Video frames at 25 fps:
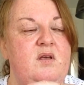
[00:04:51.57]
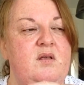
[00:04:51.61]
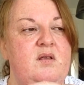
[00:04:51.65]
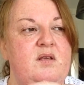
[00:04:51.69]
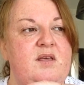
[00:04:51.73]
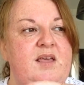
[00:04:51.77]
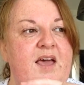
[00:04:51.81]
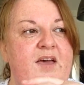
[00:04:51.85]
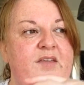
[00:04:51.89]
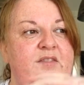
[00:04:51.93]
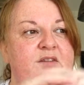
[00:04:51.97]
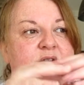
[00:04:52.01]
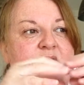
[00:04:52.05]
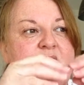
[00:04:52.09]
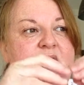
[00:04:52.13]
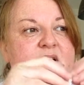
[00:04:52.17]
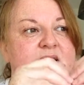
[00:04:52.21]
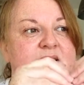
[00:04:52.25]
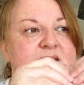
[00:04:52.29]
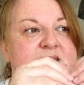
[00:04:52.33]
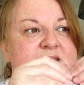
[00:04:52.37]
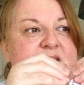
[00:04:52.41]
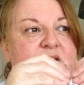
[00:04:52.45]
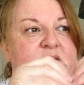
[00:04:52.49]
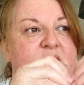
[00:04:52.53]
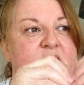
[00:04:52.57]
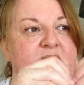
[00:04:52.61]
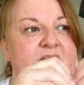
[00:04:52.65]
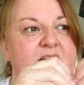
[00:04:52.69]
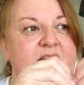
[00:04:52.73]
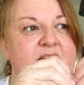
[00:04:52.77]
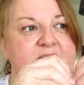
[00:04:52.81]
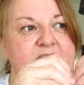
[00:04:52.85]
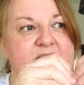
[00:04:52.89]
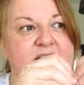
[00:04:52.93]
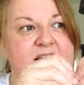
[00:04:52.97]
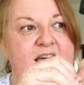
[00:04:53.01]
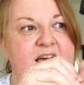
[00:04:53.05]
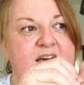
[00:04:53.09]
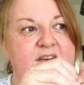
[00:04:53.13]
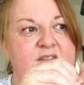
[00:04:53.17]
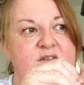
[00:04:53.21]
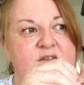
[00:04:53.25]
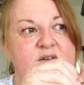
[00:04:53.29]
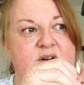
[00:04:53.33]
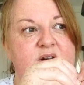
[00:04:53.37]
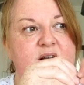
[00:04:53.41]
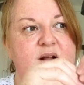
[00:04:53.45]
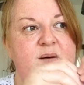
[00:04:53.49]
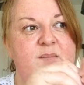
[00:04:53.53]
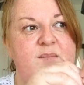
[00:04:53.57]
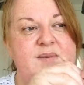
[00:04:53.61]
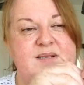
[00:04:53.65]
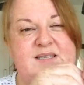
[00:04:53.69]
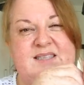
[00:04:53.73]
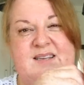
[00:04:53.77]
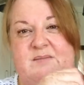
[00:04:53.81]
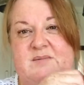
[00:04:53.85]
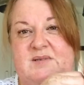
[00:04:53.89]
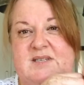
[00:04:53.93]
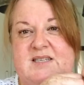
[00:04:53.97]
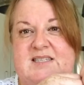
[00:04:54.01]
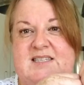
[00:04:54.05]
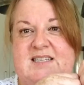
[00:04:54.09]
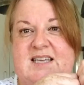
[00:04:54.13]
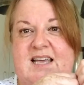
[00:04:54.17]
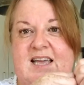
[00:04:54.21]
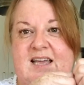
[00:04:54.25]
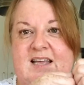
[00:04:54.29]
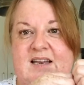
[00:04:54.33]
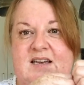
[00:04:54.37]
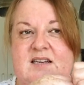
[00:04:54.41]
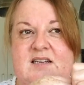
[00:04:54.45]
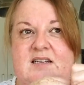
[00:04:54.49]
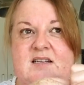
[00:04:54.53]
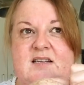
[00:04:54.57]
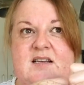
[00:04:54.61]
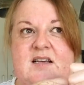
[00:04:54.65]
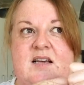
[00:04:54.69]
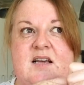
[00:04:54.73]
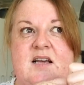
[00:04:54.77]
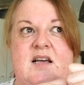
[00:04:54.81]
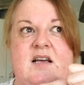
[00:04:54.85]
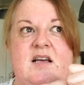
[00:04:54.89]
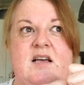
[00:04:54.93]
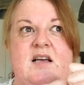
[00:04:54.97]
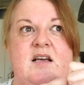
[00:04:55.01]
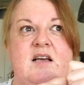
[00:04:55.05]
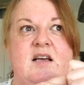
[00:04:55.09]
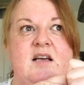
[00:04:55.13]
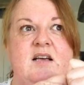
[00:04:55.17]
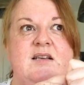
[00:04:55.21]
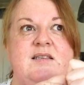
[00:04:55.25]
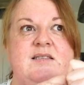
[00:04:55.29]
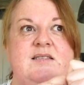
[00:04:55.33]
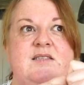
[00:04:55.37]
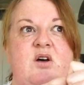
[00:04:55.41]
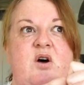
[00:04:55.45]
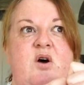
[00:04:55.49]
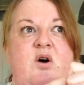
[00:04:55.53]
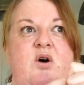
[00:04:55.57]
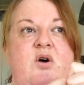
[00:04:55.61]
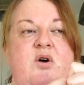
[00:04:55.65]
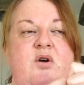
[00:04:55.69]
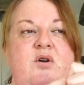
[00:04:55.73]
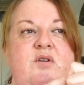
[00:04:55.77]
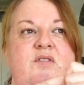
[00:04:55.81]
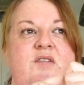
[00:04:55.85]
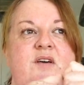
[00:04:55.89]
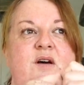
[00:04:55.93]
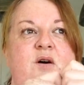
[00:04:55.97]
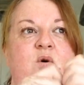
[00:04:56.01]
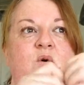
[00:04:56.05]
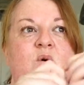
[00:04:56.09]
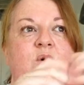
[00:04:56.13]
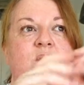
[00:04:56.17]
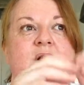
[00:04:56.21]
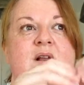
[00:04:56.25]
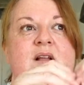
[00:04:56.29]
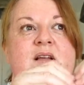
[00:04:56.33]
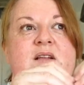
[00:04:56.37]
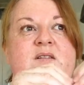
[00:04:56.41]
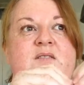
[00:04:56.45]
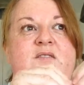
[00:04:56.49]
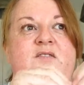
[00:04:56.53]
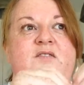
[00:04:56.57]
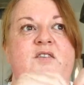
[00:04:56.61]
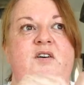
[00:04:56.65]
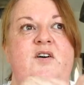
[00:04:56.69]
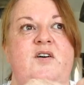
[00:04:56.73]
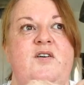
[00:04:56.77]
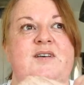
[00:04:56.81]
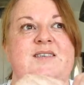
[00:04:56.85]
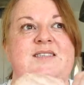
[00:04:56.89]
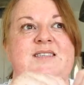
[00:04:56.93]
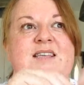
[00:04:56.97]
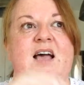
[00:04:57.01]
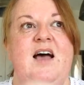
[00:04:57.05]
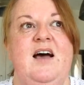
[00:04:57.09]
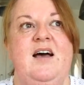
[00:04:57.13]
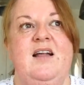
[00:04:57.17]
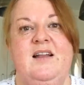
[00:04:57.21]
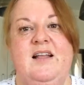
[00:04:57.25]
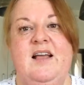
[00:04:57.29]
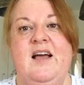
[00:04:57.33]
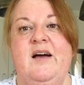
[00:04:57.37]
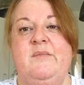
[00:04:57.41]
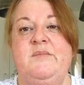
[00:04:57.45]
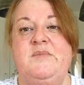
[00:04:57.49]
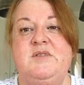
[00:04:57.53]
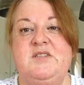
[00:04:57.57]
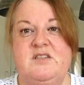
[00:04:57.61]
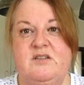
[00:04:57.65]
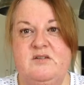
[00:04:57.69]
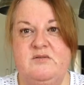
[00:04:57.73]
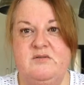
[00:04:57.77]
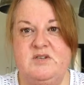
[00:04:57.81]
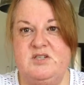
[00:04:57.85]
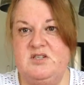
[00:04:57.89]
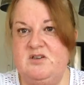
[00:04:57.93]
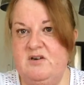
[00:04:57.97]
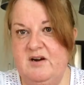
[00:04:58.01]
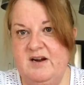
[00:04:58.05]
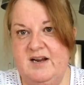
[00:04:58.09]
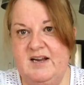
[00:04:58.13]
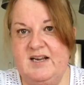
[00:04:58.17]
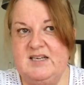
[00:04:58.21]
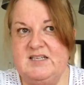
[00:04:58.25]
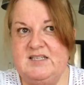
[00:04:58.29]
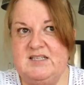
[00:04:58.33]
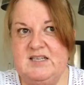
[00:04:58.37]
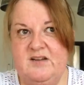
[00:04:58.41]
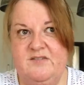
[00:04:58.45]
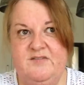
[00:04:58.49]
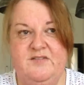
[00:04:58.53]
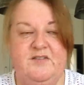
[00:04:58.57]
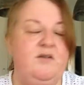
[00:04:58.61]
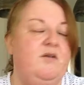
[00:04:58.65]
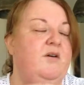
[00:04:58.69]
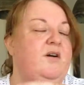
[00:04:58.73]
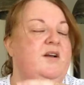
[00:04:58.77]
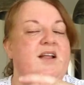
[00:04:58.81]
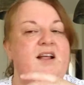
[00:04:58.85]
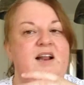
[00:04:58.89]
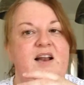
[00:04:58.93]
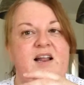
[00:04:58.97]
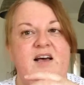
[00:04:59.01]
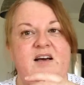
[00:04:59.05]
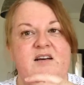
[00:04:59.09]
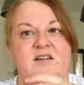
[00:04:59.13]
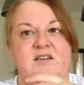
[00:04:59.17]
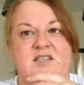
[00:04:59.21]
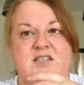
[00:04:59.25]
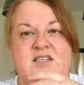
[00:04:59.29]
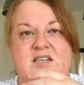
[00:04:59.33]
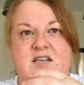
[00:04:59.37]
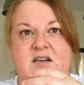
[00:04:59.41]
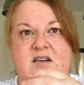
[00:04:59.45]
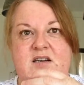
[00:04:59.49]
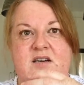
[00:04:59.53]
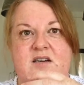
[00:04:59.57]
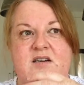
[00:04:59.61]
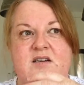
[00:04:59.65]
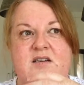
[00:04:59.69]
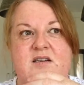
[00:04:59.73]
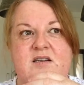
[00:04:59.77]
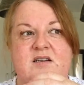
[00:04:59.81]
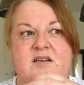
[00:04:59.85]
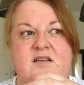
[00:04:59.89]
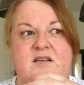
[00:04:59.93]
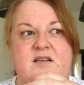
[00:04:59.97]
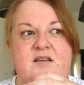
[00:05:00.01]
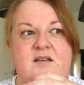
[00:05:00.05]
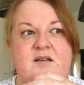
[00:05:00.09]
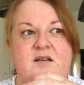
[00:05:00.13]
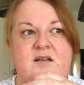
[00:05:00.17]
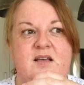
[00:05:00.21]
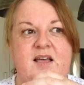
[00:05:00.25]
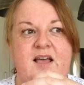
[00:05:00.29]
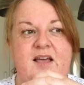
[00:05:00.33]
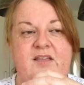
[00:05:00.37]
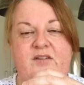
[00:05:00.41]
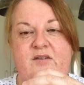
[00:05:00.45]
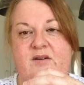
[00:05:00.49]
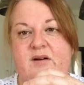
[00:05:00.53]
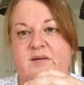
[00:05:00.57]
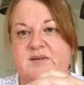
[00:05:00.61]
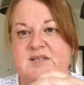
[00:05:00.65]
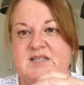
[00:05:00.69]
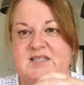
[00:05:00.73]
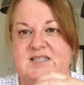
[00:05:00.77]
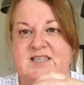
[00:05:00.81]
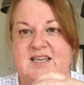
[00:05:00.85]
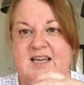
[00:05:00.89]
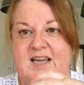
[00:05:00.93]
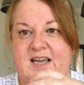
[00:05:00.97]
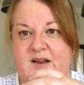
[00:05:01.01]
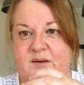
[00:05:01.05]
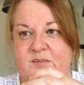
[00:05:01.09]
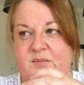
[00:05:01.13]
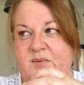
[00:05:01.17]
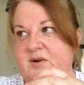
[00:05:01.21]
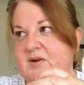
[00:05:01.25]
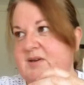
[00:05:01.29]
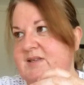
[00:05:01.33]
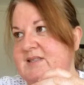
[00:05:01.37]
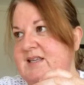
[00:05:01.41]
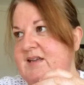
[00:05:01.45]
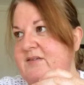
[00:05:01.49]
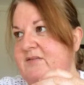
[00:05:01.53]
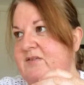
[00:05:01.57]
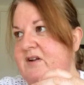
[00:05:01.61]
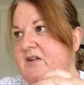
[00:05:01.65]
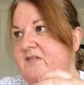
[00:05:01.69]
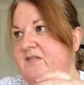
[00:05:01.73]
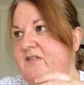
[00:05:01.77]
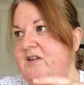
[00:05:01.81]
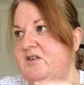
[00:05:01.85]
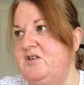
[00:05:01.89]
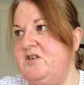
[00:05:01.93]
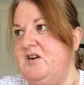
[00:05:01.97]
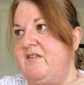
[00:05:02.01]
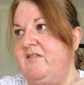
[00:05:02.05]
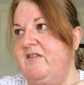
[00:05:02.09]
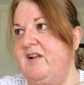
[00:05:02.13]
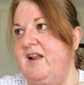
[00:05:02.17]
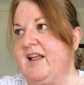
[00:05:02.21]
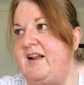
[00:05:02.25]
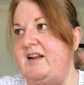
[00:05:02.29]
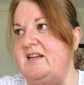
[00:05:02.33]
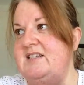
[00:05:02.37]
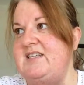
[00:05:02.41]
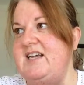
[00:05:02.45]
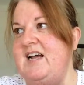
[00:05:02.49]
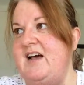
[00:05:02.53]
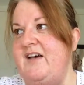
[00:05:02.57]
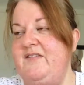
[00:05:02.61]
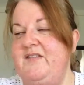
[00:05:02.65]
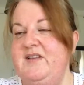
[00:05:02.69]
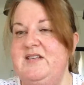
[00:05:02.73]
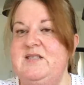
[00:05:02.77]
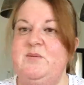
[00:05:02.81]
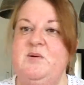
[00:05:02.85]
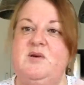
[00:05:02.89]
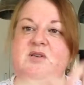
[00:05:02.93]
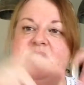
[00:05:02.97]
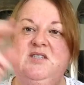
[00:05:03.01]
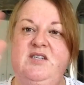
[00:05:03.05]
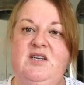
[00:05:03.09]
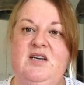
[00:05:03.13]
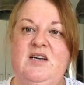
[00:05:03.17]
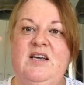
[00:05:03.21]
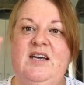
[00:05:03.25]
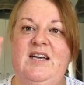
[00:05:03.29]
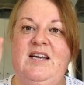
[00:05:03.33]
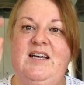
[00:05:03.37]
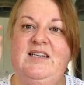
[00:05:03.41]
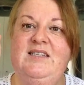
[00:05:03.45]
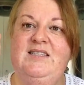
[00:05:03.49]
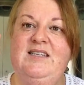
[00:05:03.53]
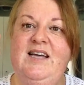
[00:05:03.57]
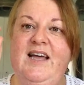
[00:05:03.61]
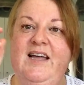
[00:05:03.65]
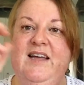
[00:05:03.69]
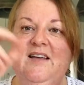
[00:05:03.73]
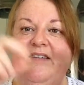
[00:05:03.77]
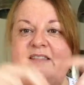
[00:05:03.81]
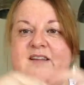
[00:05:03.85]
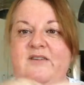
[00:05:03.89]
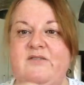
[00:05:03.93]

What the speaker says: gatherings. They're only allowed to gather in numbers up to 10. So the Auckland folks can't come to the retreat if they're only allowed to gather up to 10, because even if they travel out of town, they're supposed to take their